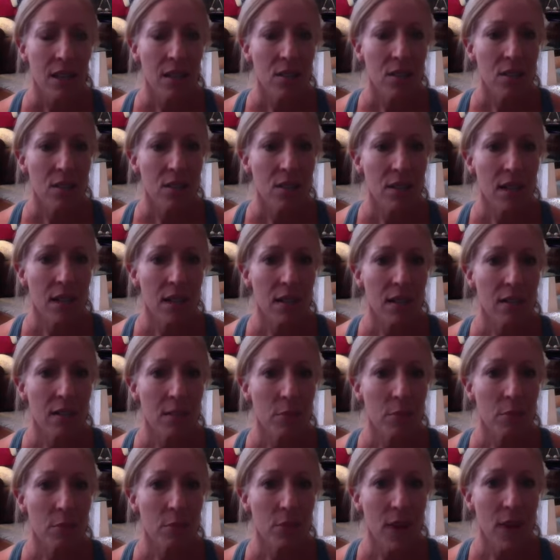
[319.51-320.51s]
take
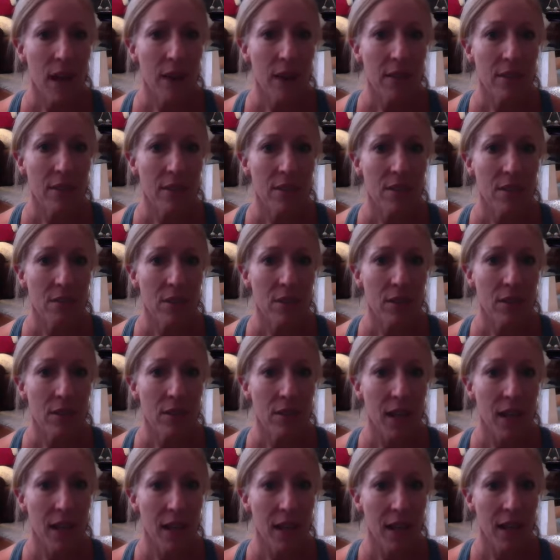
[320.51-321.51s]
some breaths. You want your
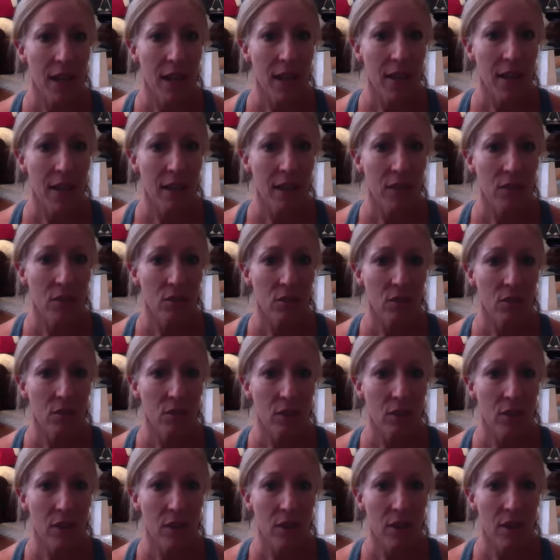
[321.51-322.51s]
head
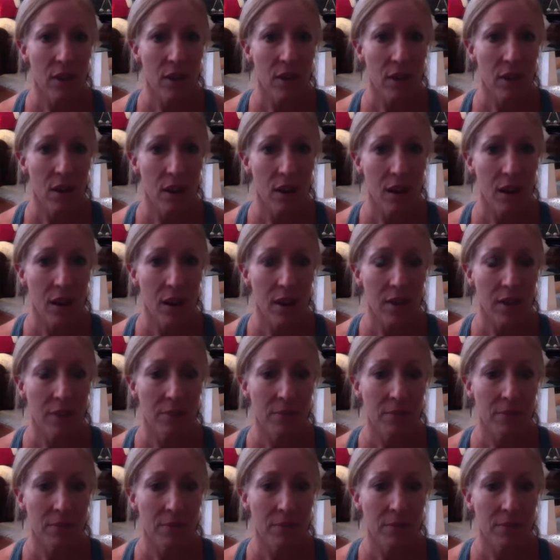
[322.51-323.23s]
lower than the heart,